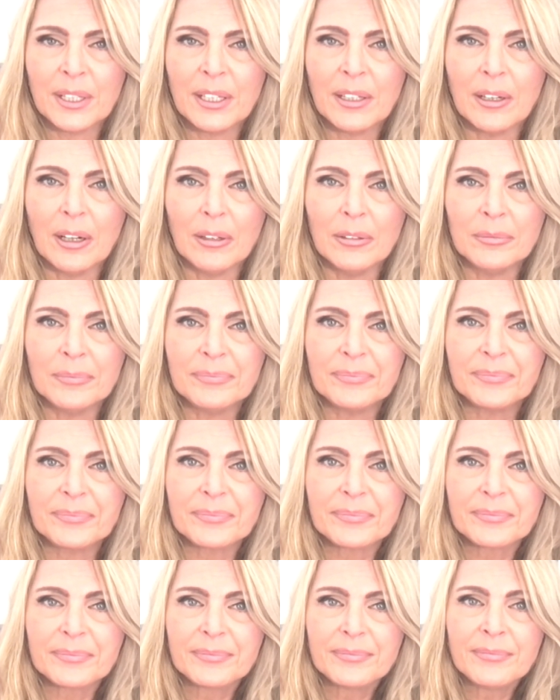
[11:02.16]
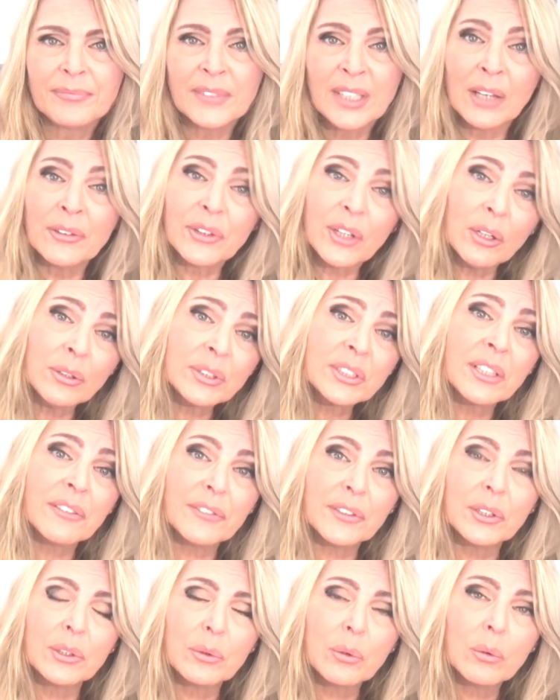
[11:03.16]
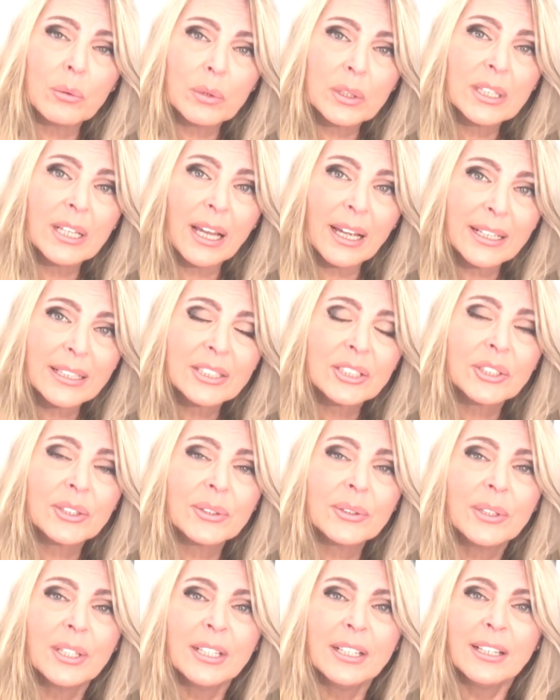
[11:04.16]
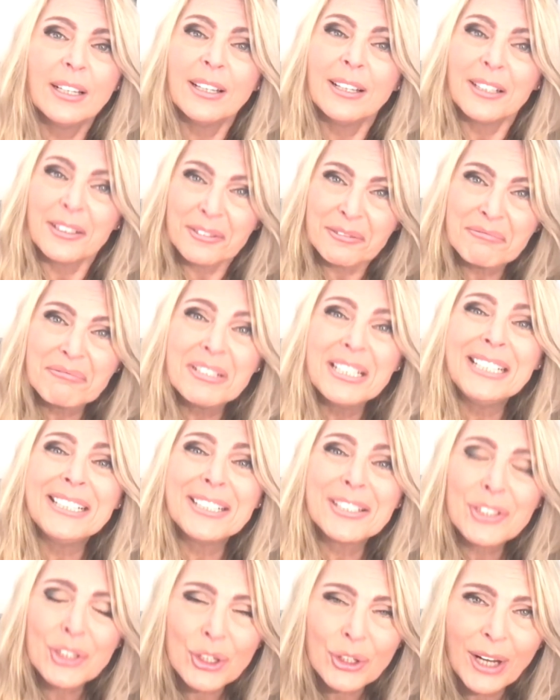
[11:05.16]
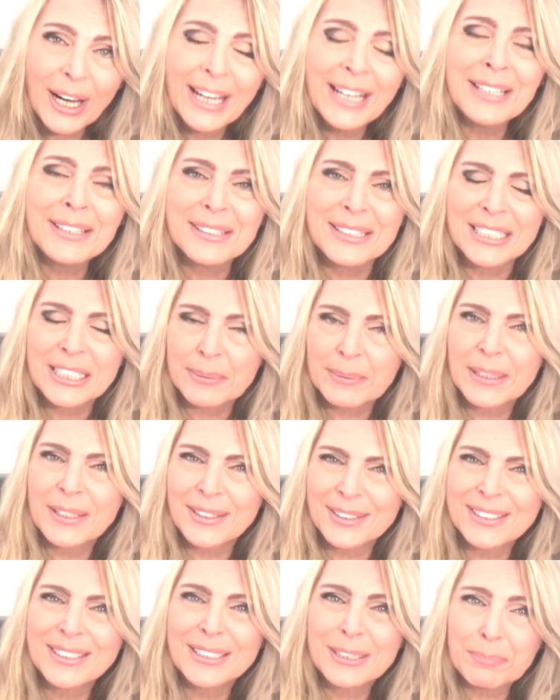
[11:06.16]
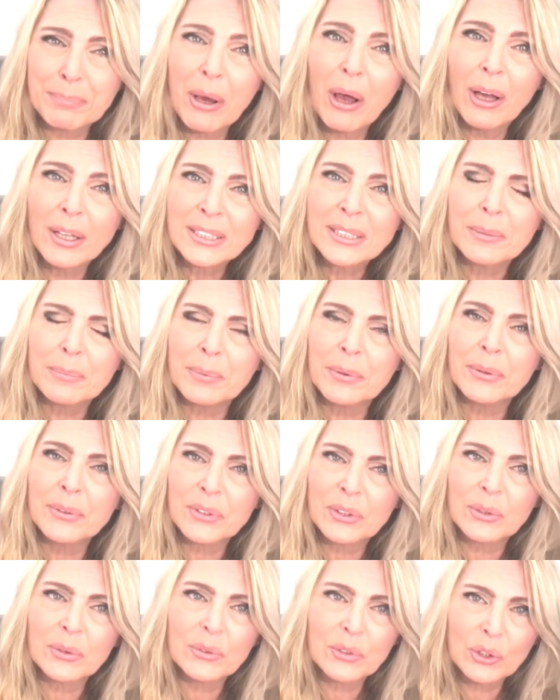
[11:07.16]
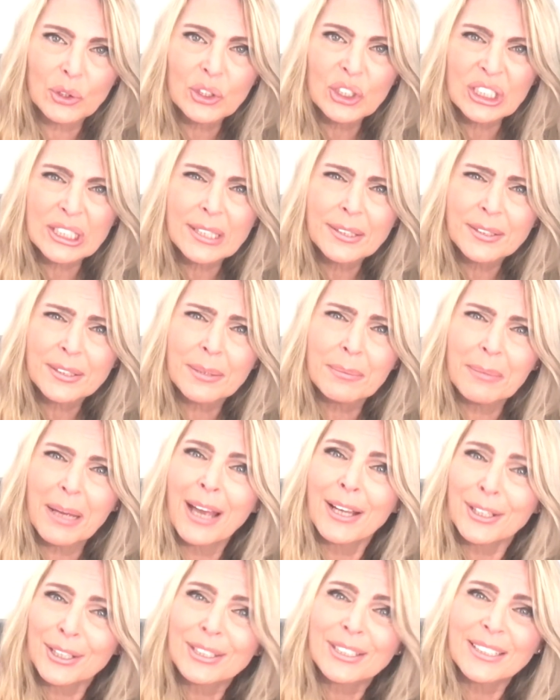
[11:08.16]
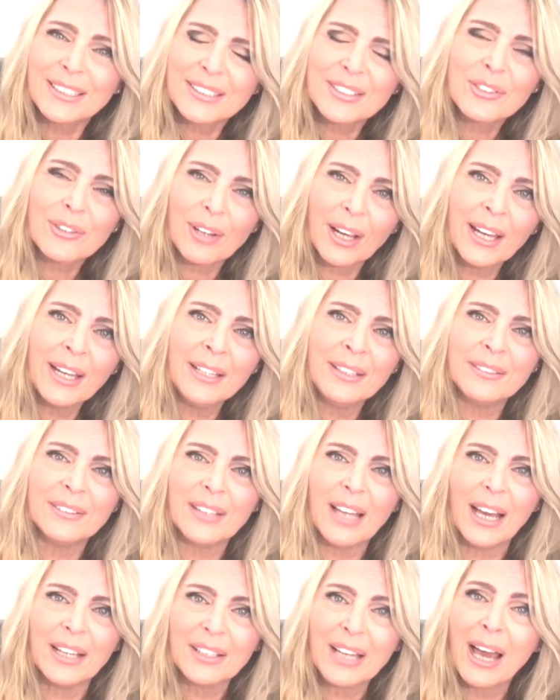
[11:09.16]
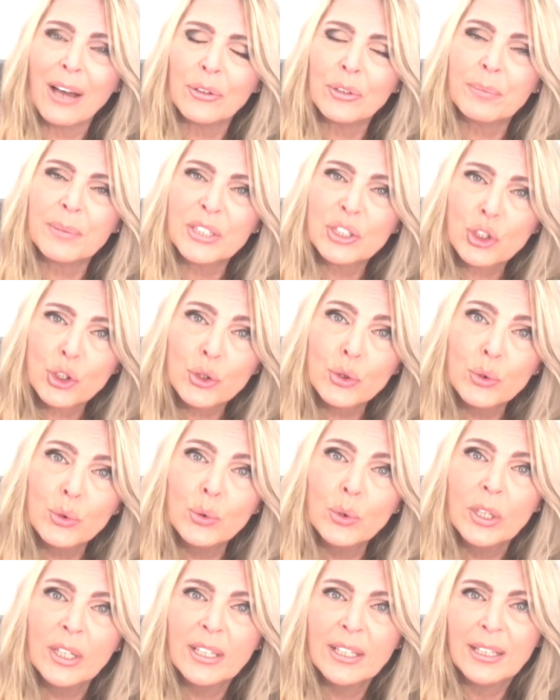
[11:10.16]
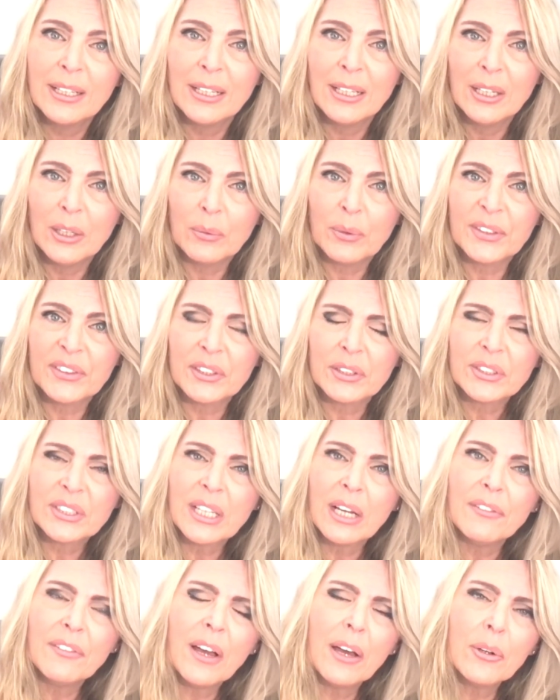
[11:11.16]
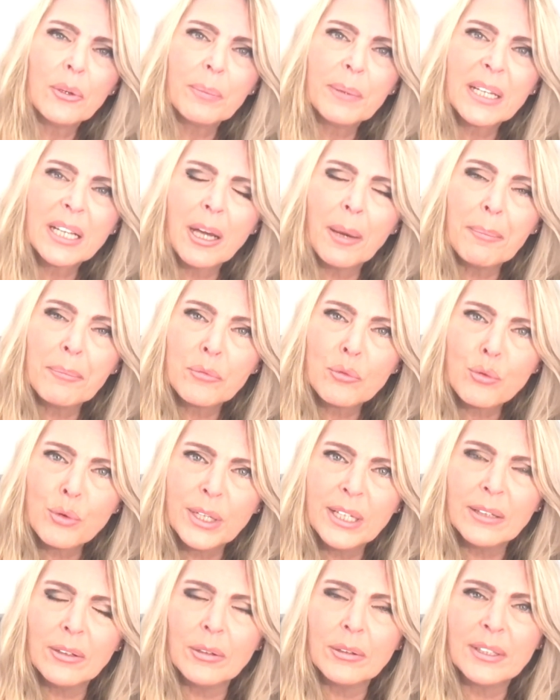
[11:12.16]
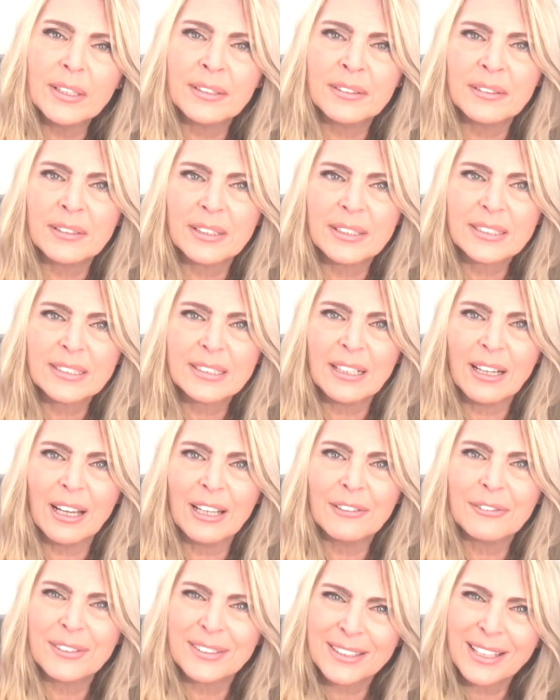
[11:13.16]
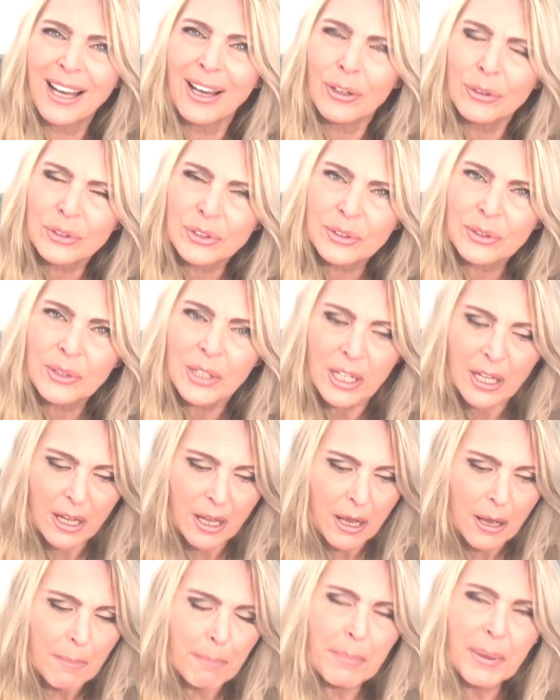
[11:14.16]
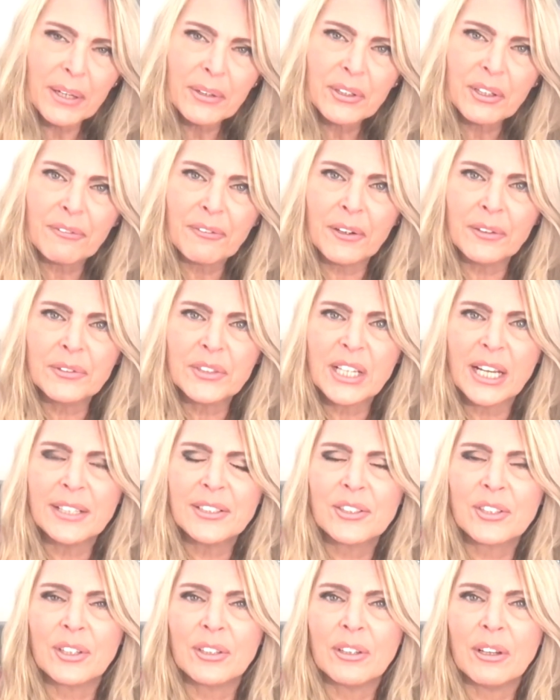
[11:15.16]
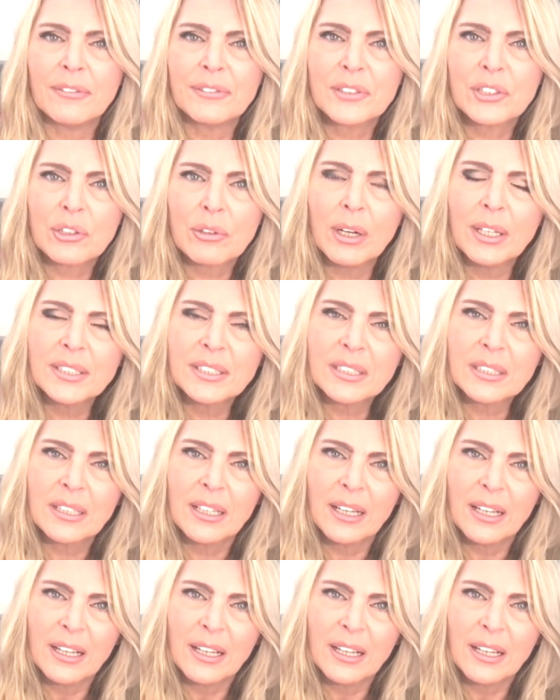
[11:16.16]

ego. Now, those of you who would like to really train this, because it's possible to systematically train that, how to be true with yourself, how to become real in this life, and how to build a foundation of trust